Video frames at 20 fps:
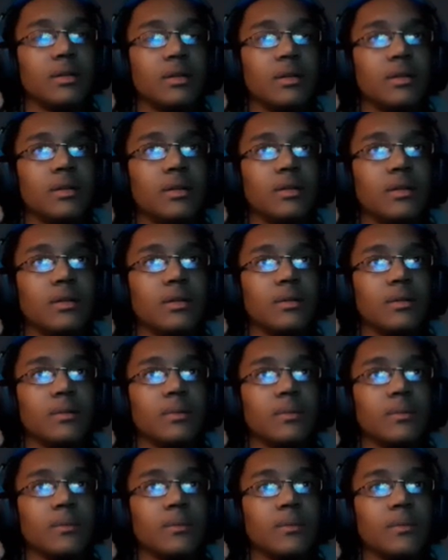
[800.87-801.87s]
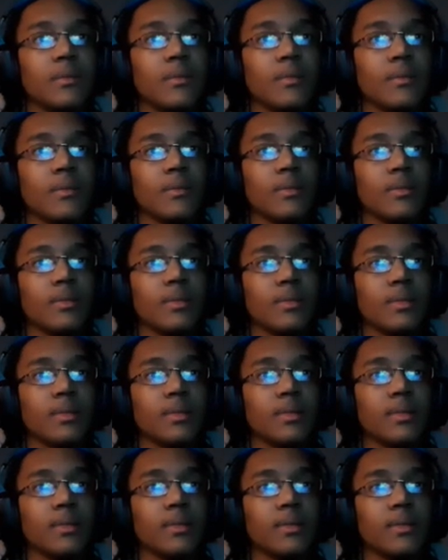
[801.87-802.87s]

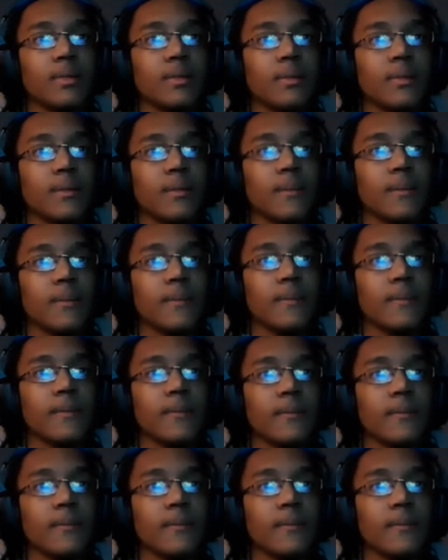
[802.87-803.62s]
Nothing is said.